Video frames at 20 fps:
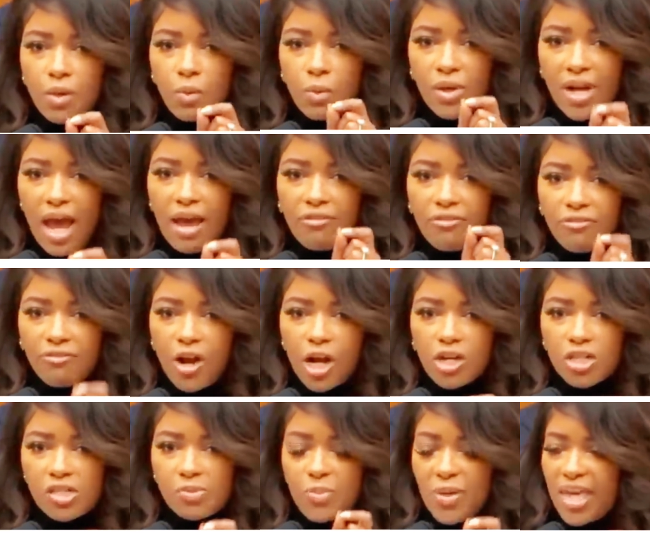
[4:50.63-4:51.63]
When I
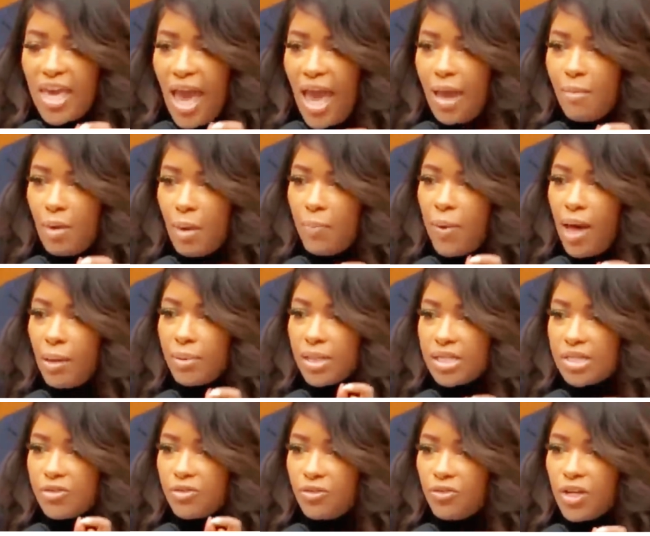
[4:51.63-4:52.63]
first became a
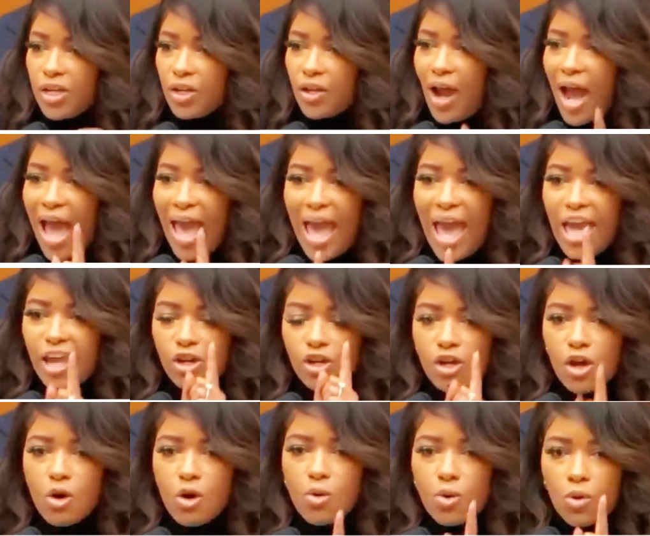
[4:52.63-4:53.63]
public defender, I had
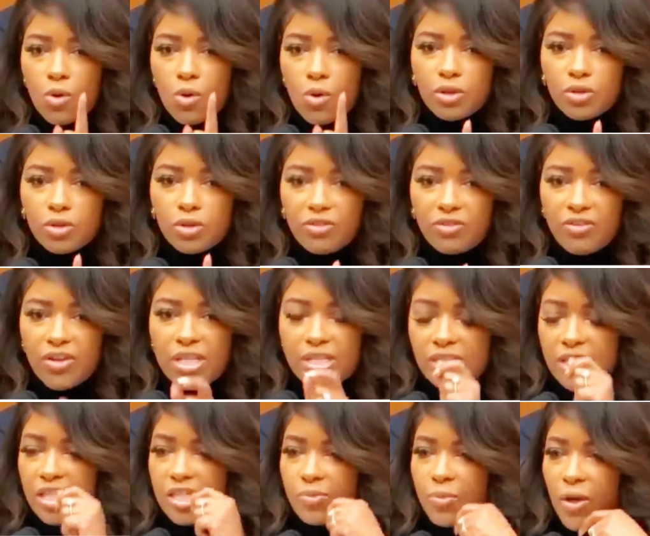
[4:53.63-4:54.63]
no criminal
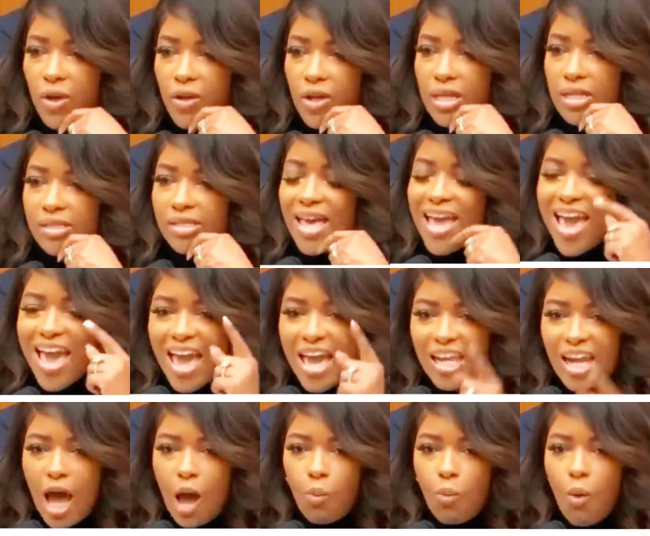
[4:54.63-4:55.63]
defense experience.
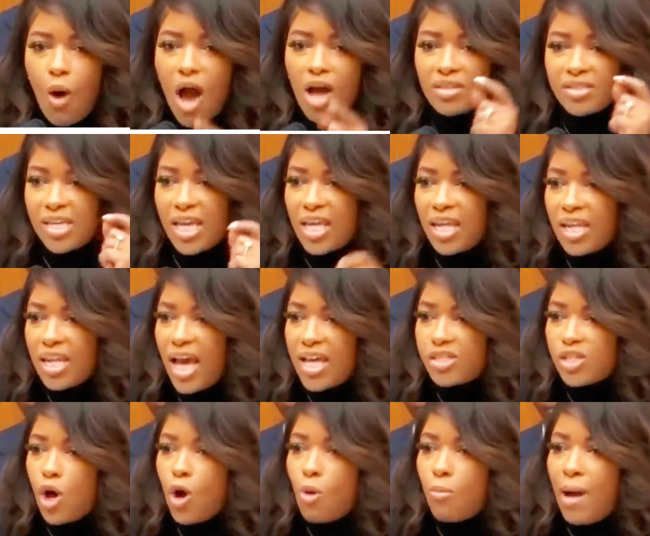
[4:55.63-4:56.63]
And I walked in and
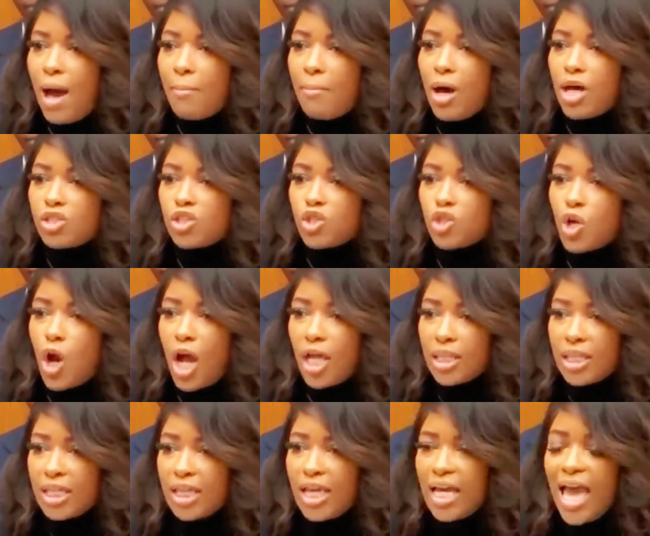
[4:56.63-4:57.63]
I told my boss,
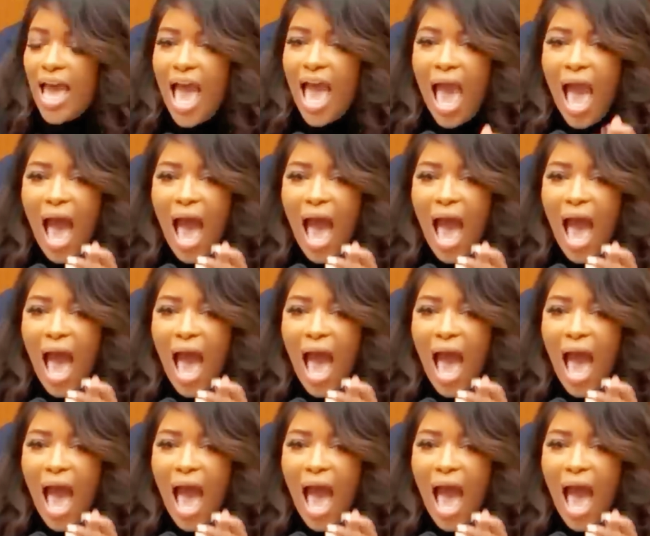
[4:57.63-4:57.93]
Charlie,